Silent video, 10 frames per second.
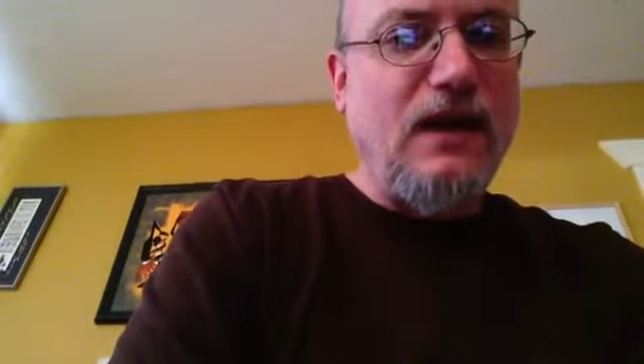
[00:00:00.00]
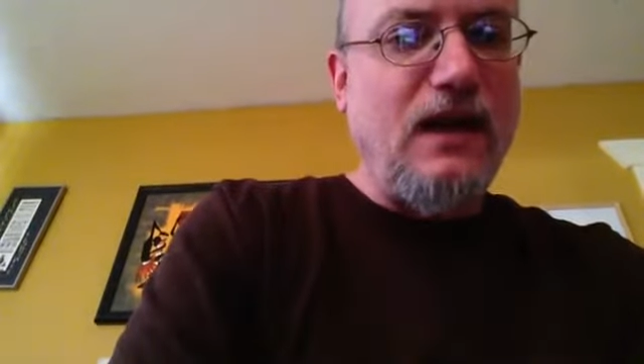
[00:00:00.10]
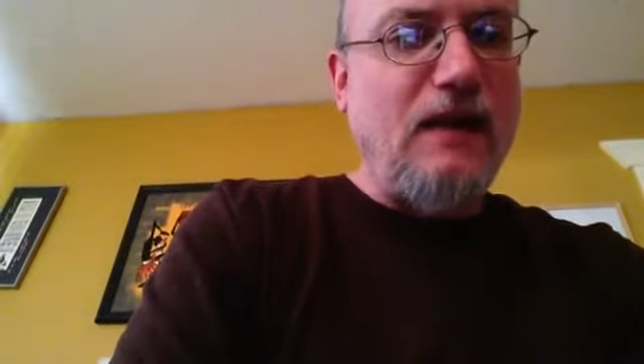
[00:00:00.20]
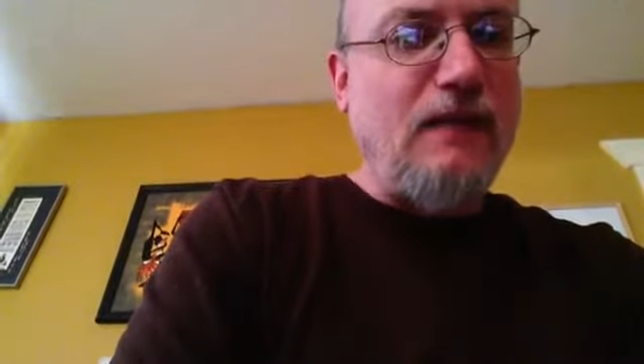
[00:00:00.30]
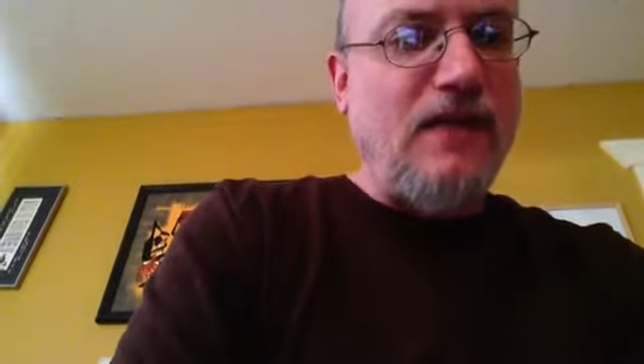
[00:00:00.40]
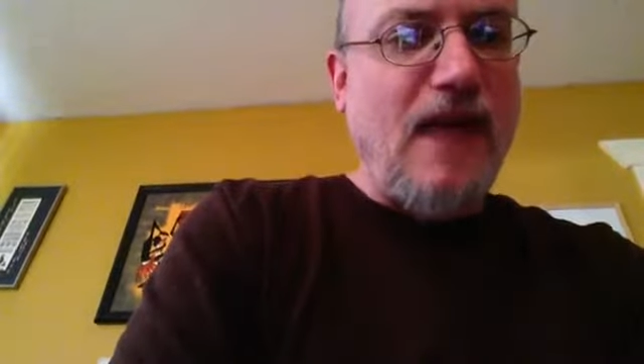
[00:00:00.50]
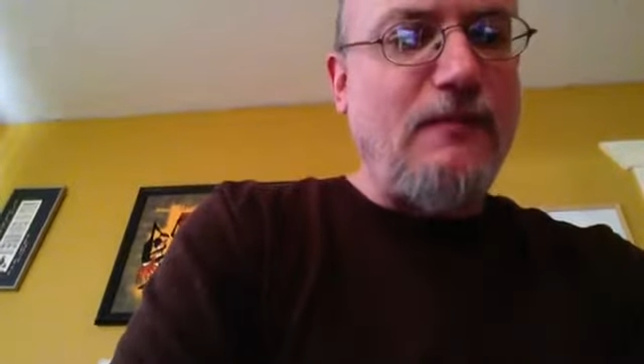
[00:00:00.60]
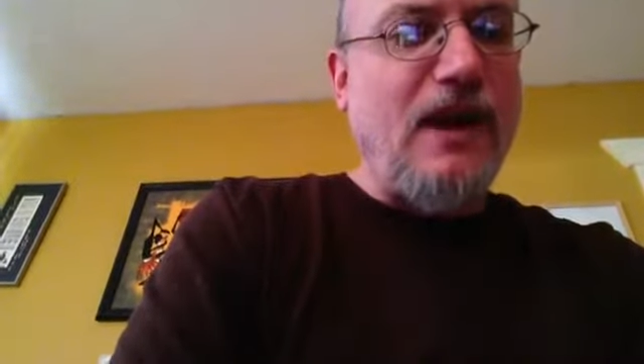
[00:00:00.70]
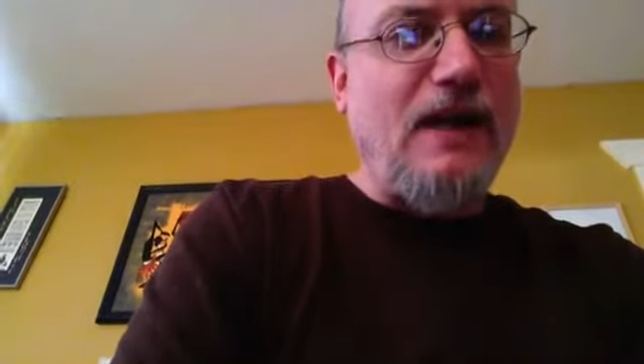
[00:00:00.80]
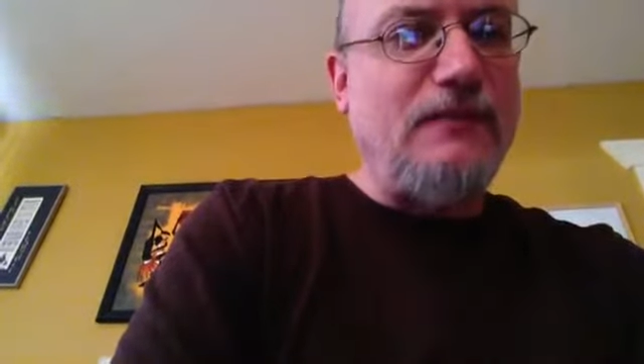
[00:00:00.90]
Um, and that
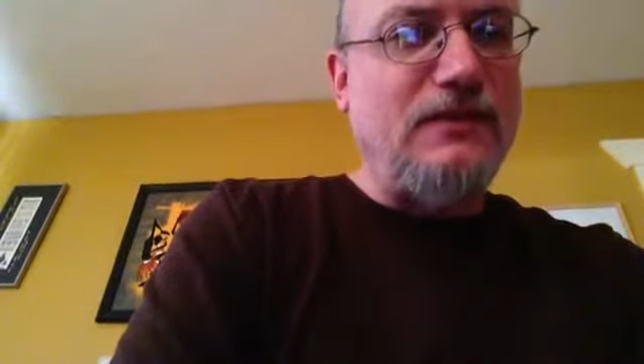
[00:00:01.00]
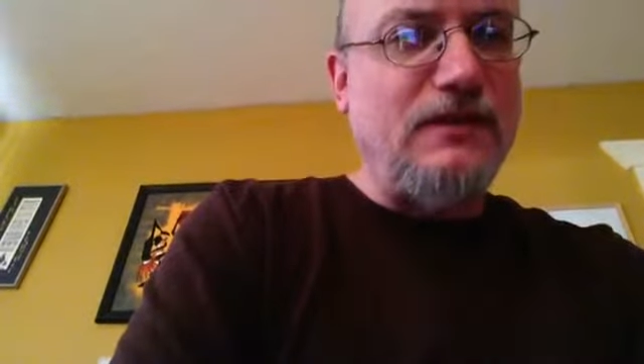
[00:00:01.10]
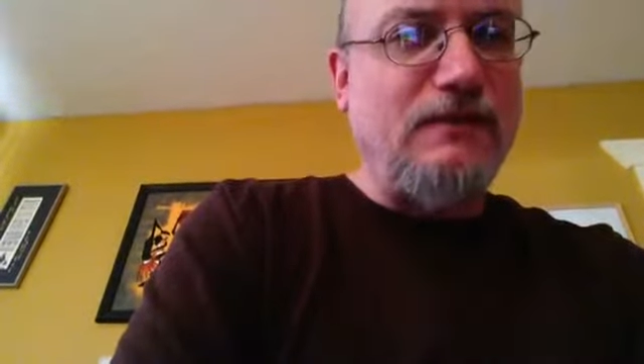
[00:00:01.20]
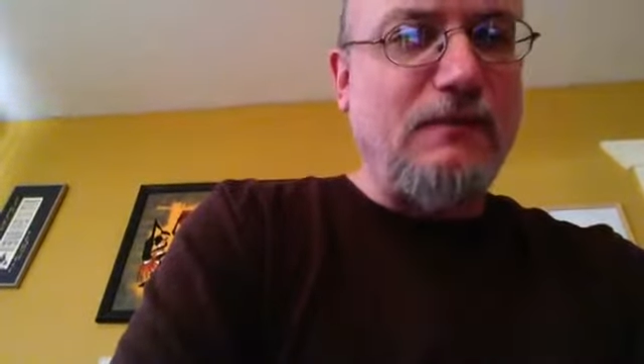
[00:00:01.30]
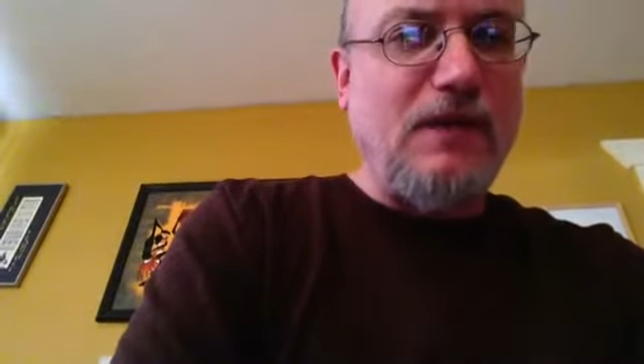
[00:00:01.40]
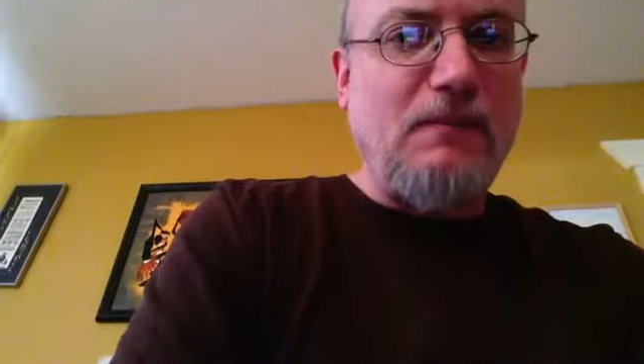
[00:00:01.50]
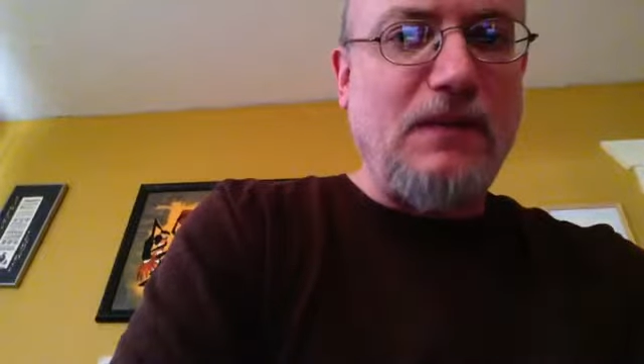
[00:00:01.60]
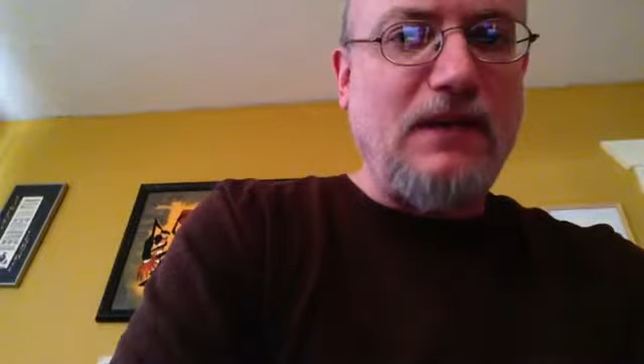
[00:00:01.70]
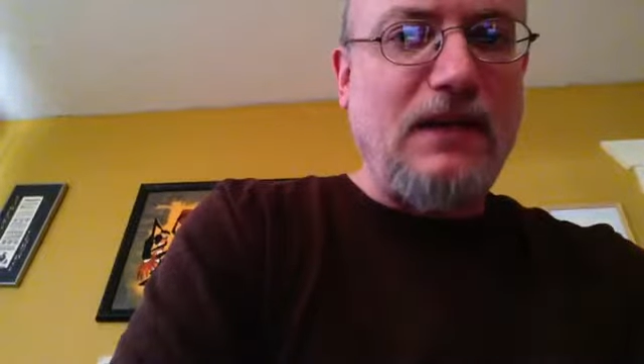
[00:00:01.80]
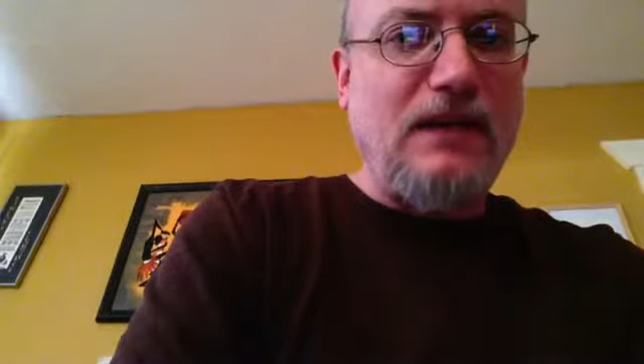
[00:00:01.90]
perhaps has given me a
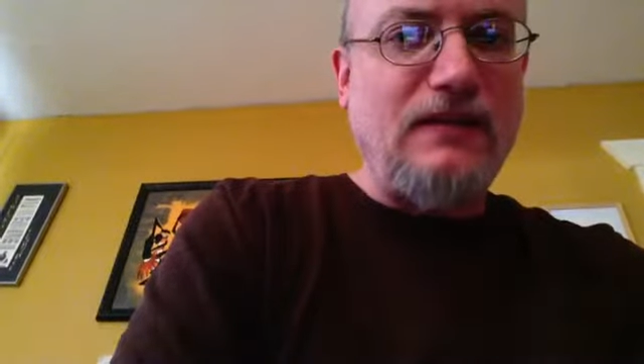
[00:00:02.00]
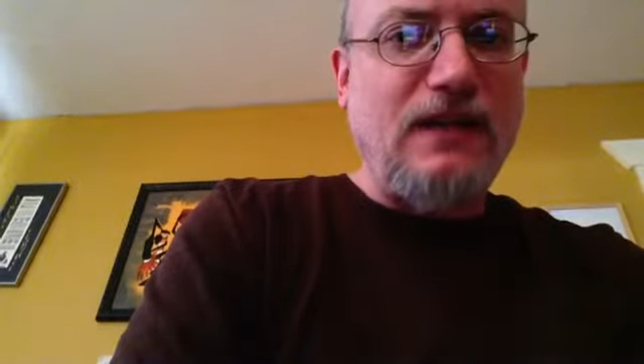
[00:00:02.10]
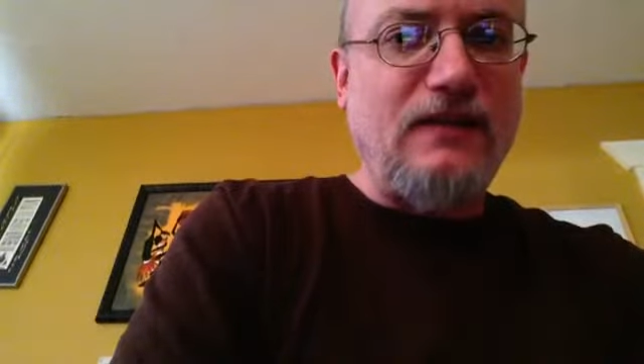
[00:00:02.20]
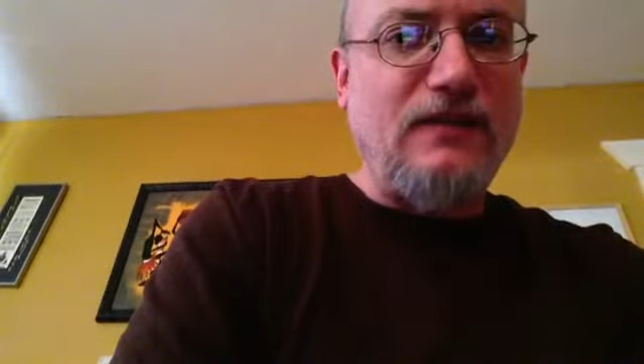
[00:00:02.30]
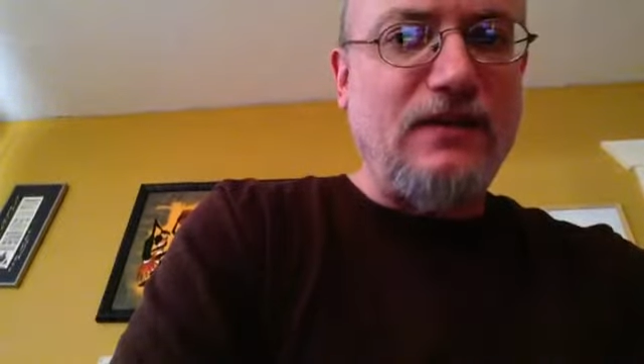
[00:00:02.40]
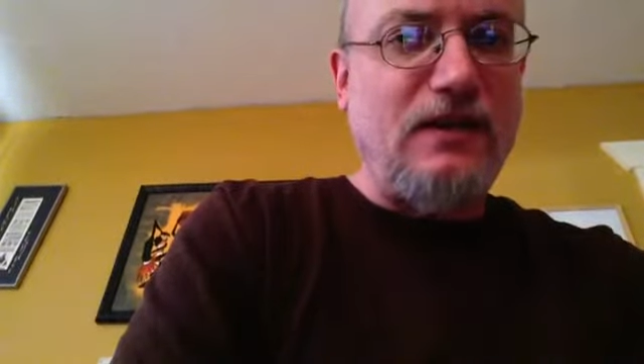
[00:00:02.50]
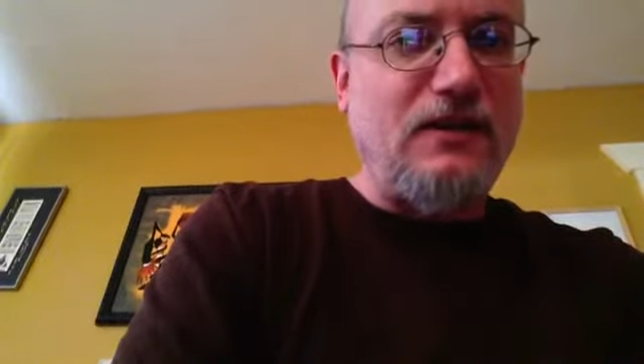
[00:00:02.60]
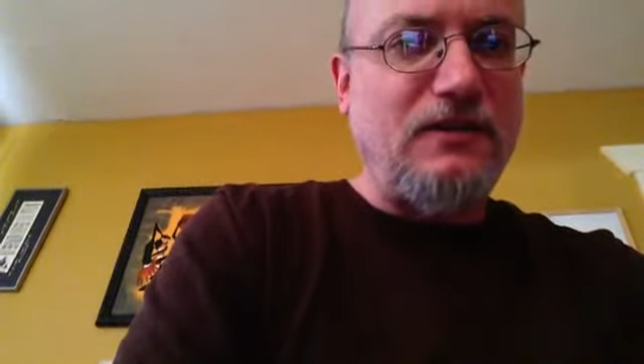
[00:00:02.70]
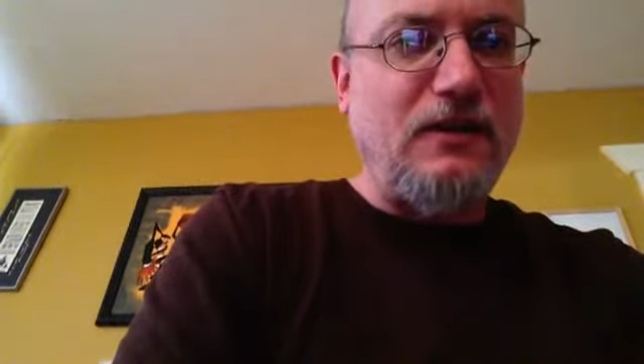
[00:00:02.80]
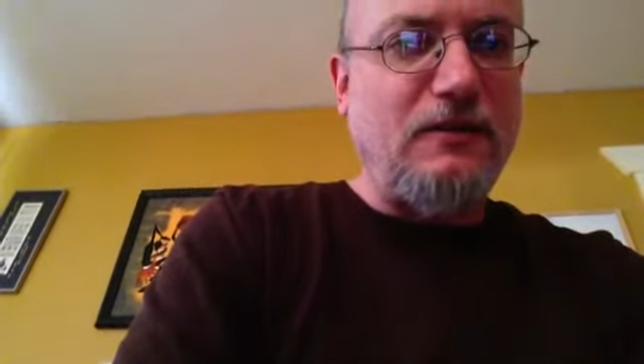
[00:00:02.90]
bit less energy
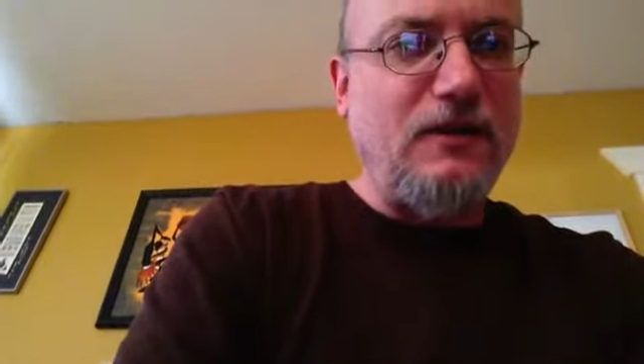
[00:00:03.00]
also.